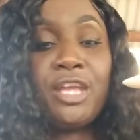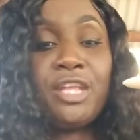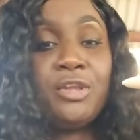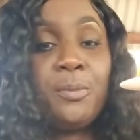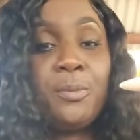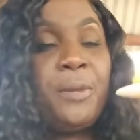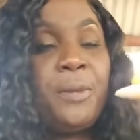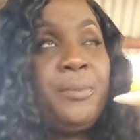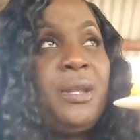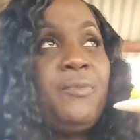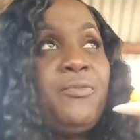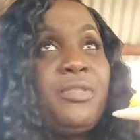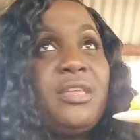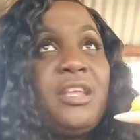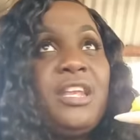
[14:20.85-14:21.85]
get up people,
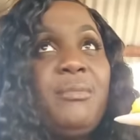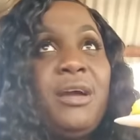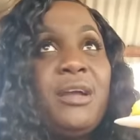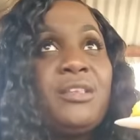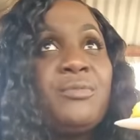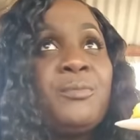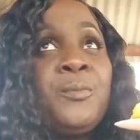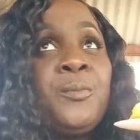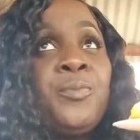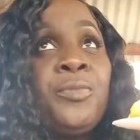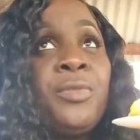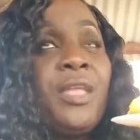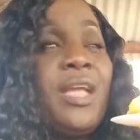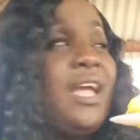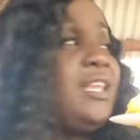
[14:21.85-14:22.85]
them, to say them,
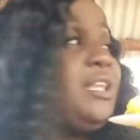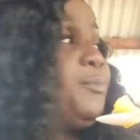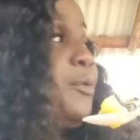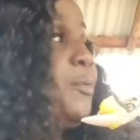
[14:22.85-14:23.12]
I dip